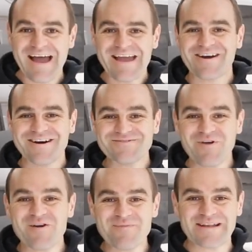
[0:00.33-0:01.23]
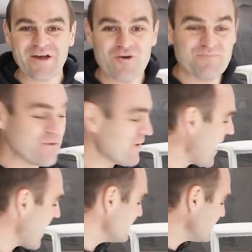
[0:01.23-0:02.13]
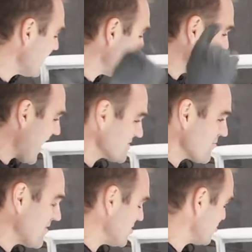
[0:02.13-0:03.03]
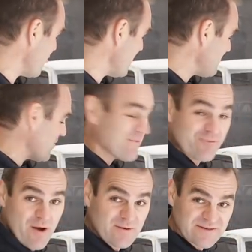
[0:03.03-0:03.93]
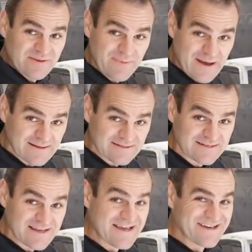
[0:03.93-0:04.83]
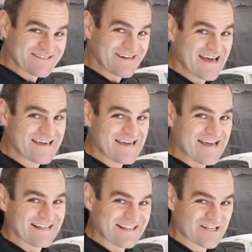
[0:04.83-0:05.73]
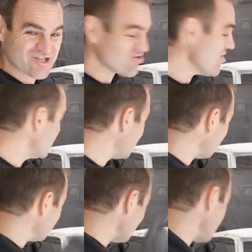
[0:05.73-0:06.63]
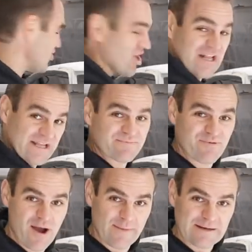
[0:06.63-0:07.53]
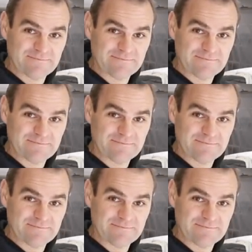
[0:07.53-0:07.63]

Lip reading: Hey guys, welcome back to Home Built. And last week you saw me putting primer on some of the parts. Today, let's try and get this shell on the primer.